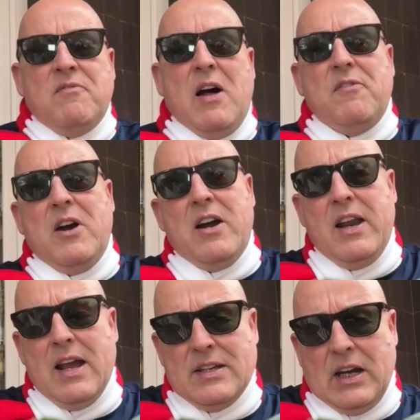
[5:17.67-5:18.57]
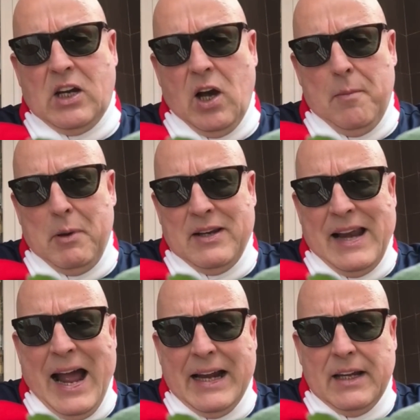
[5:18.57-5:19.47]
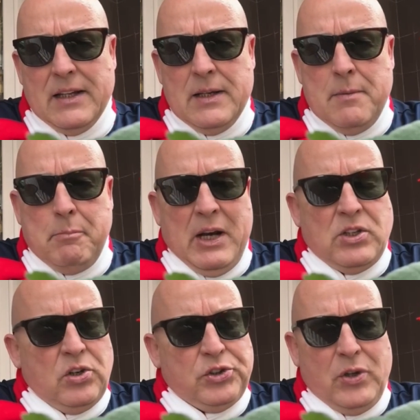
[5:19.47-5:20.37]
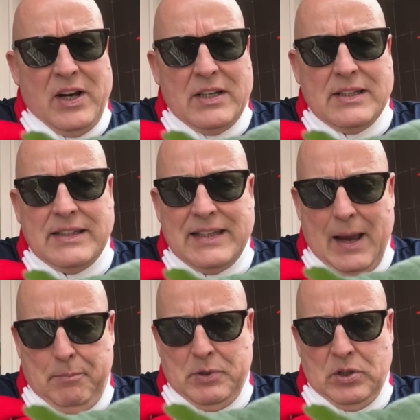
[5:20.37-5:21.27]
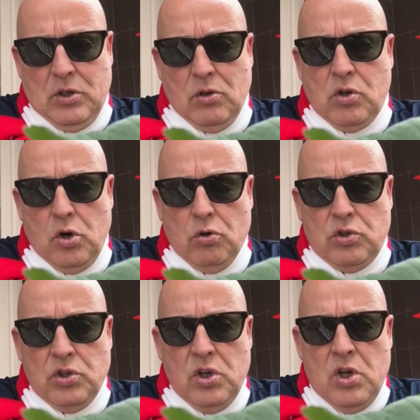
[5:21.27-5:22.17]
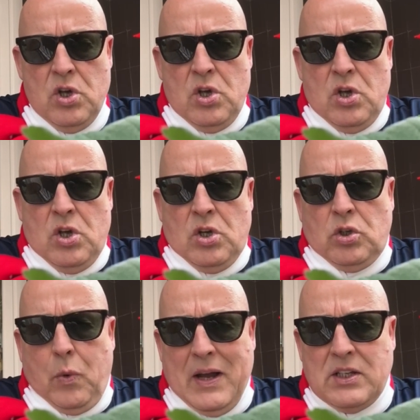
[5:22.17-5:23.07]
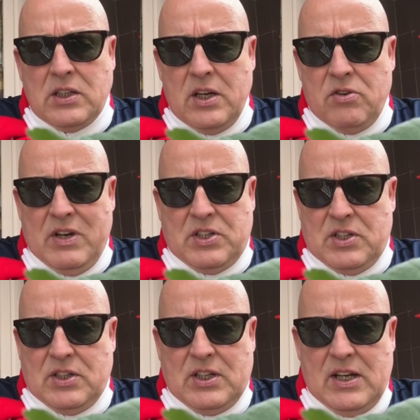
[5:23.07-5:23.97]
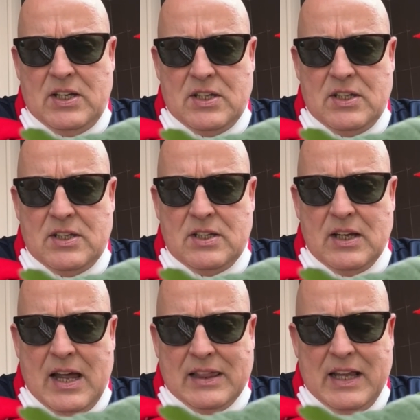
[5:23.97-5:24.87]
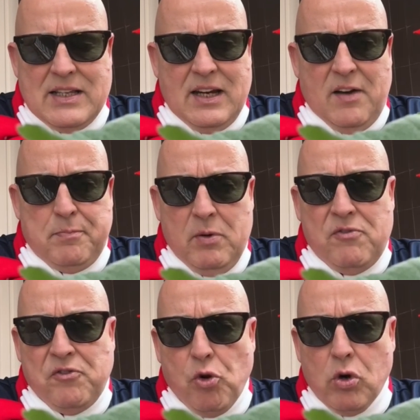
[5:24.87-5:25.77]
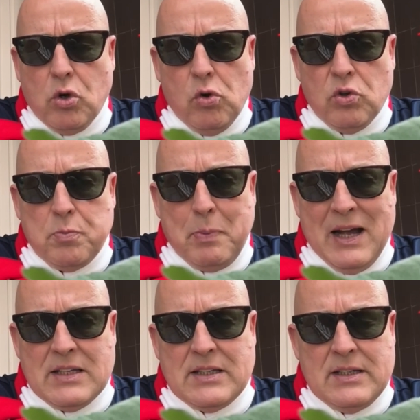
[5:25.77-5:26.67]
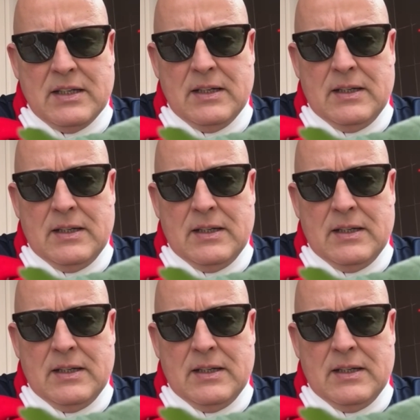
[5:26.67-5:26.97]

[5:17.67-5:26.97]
Valverde has a cup knack, but he's also an exceptional coach. Twice in recent seasons, Athletic have put 4 goals past